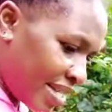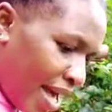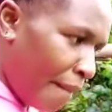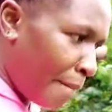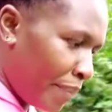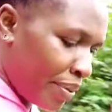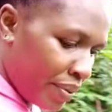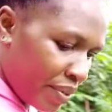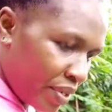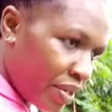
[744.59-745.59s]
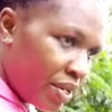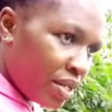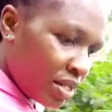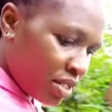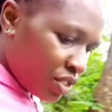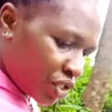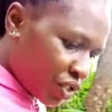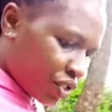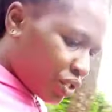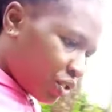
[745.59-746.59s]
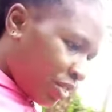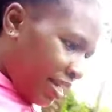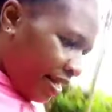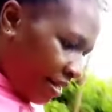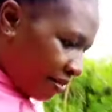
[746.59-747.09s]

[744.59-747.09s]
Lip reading: up. Twende.